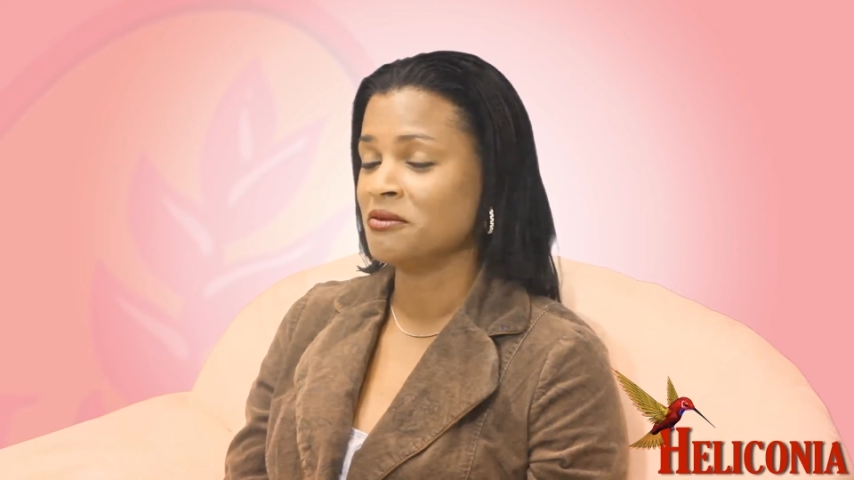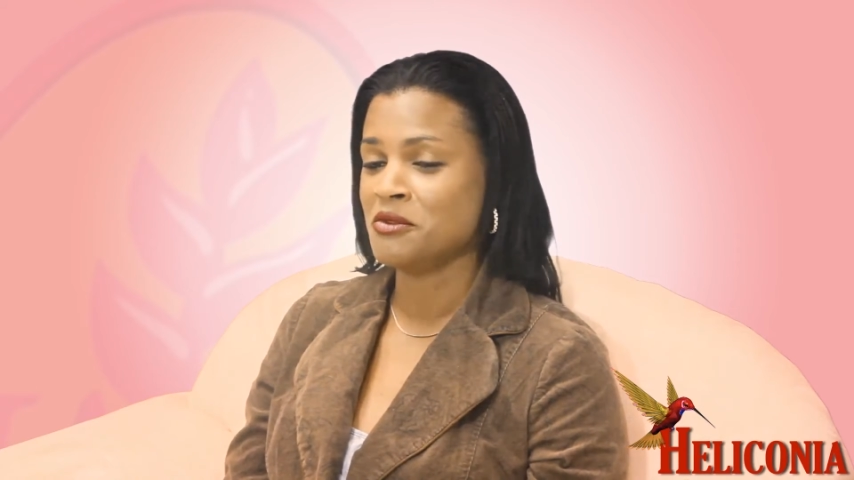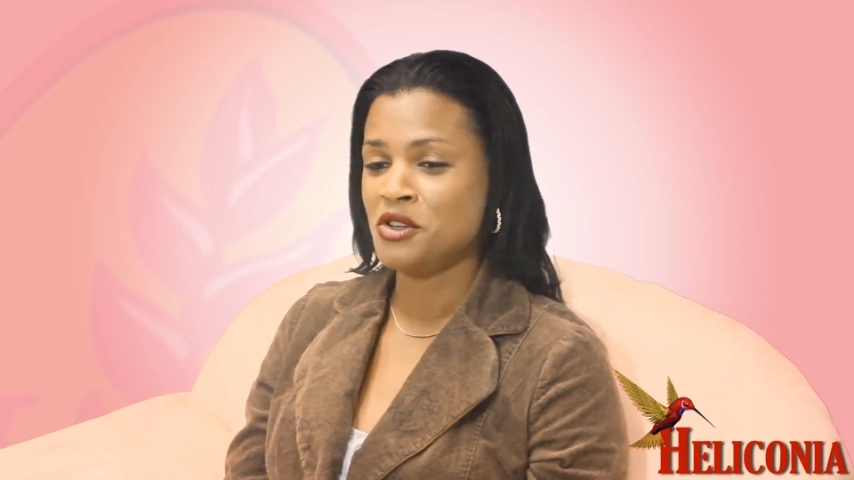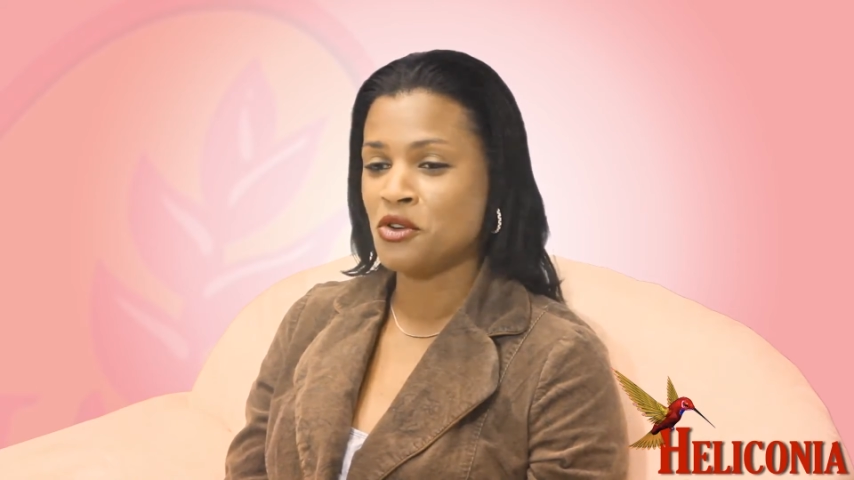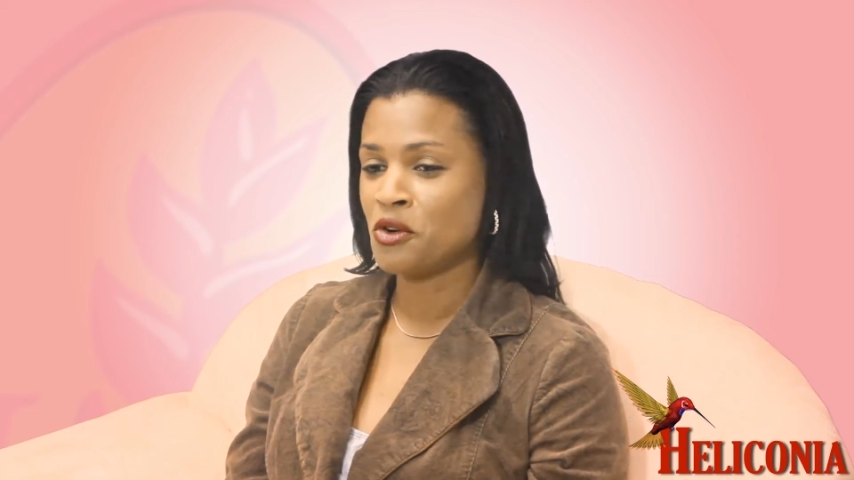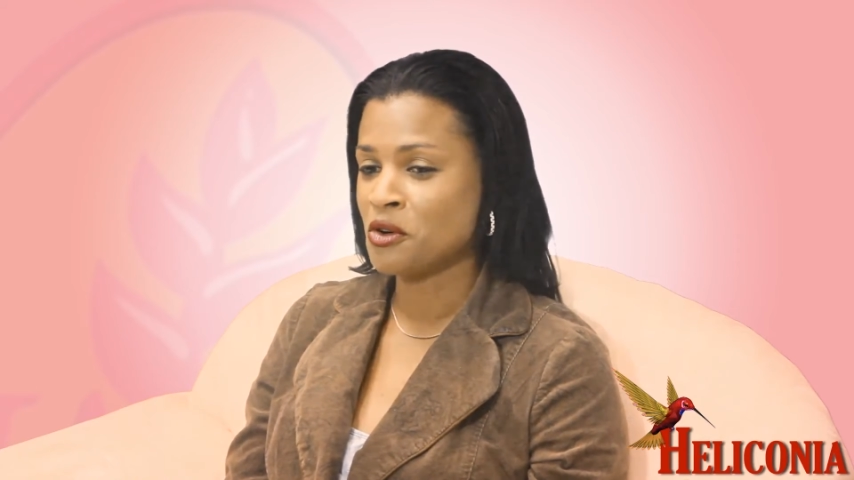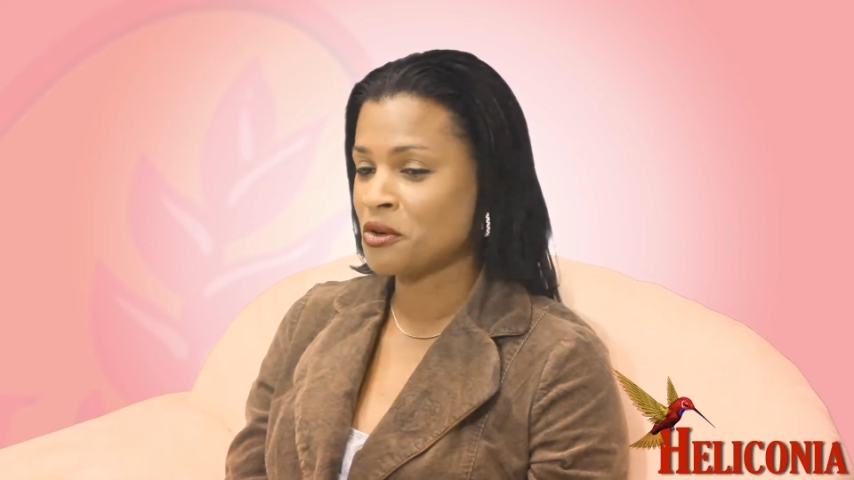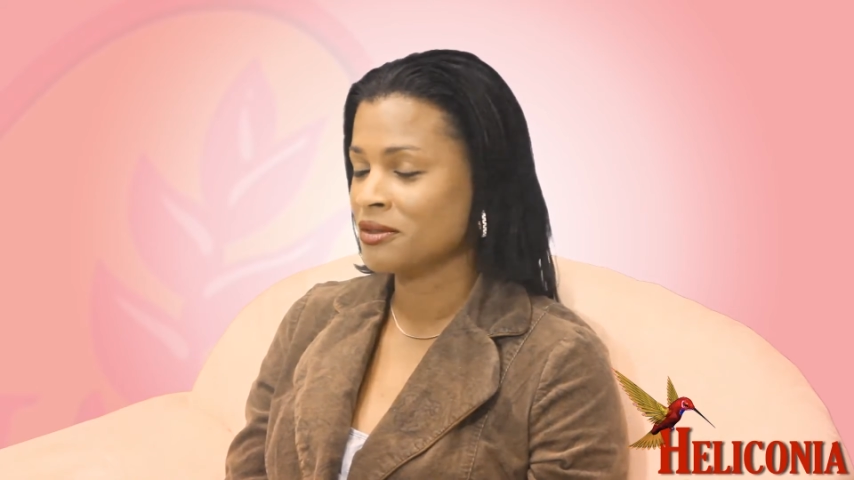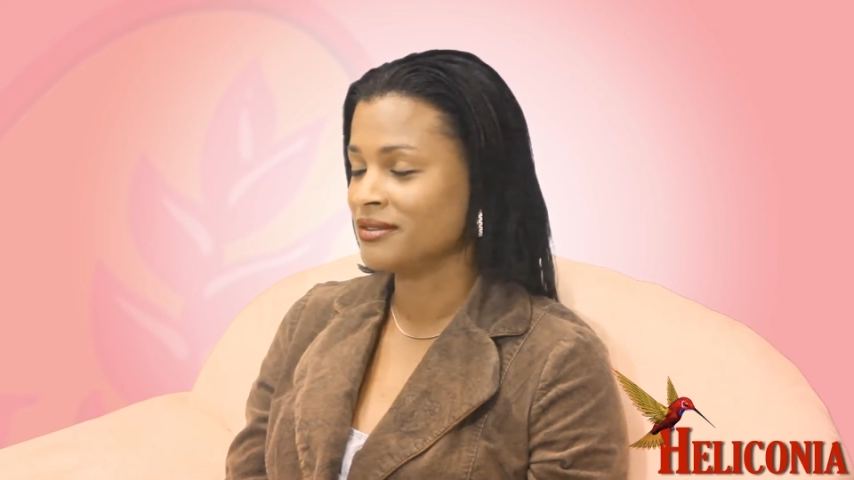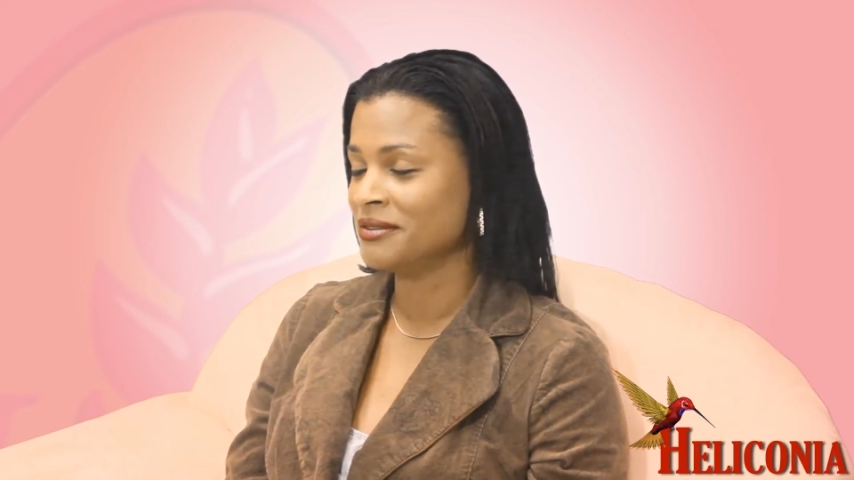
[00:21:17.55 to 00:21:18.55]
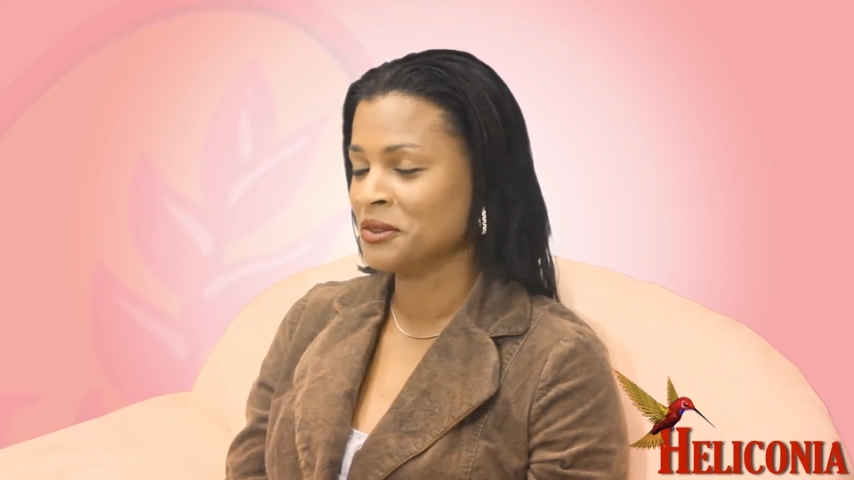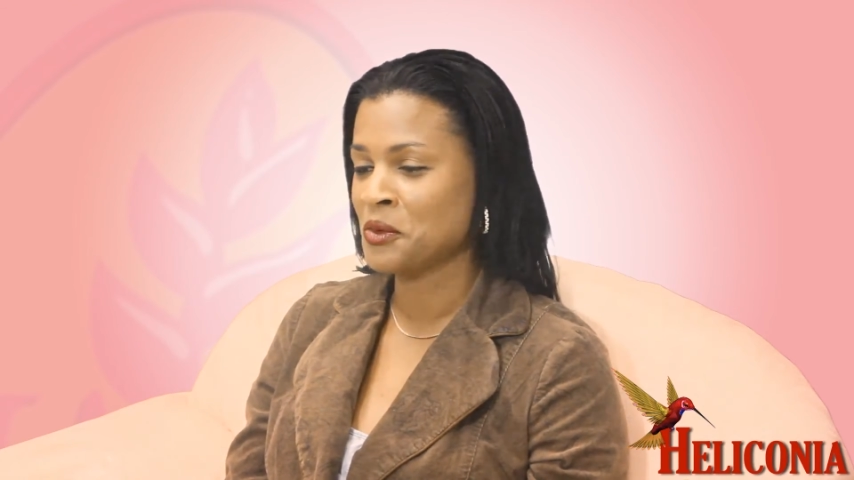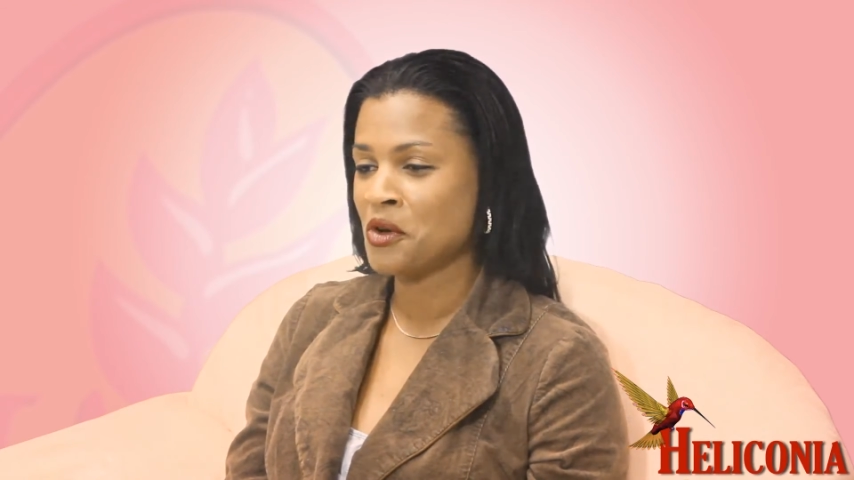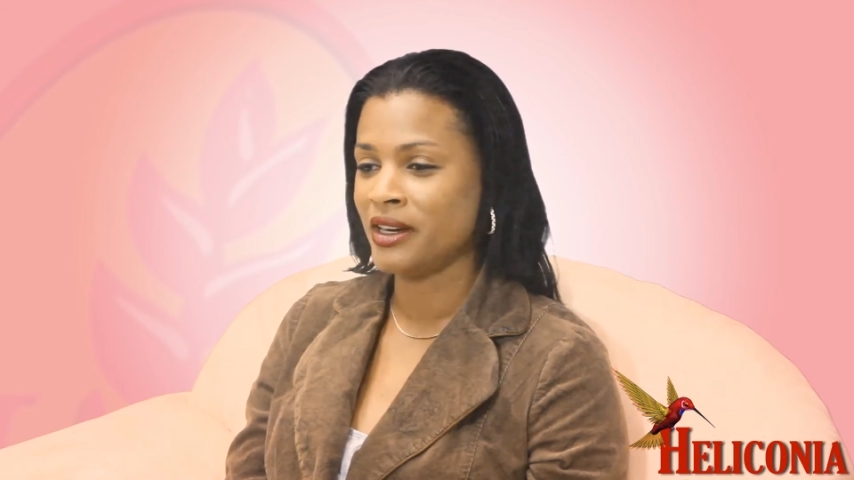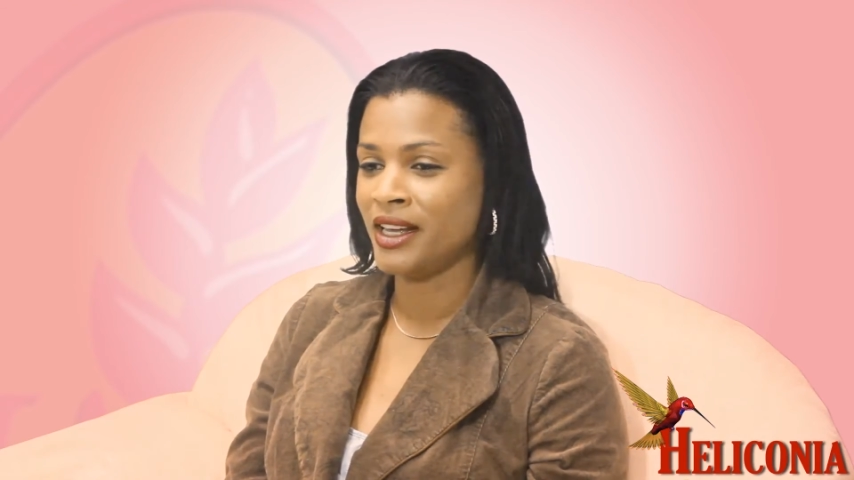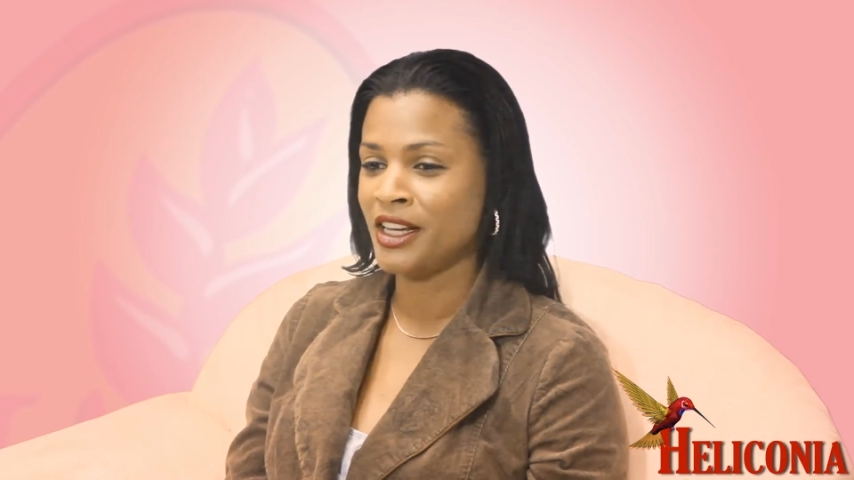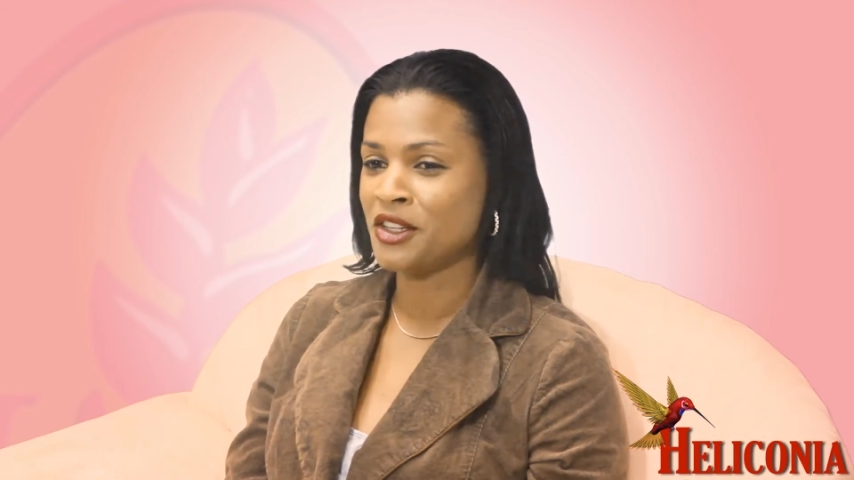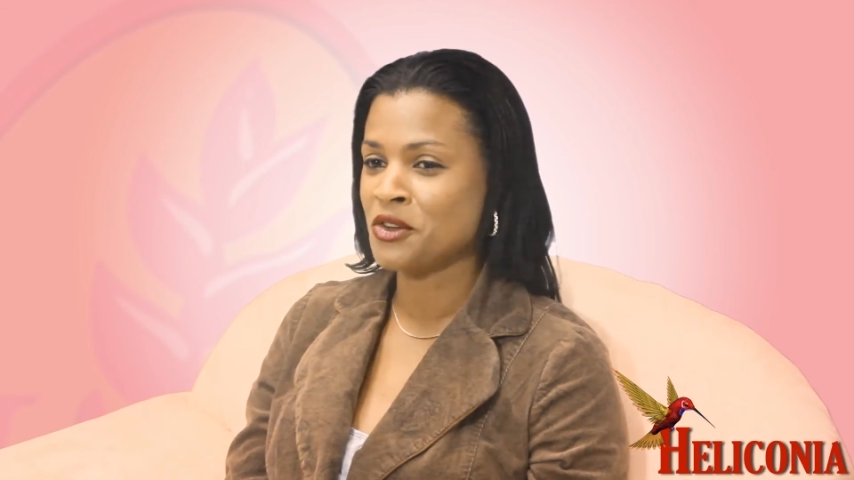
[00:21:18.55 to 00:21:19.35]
No warning,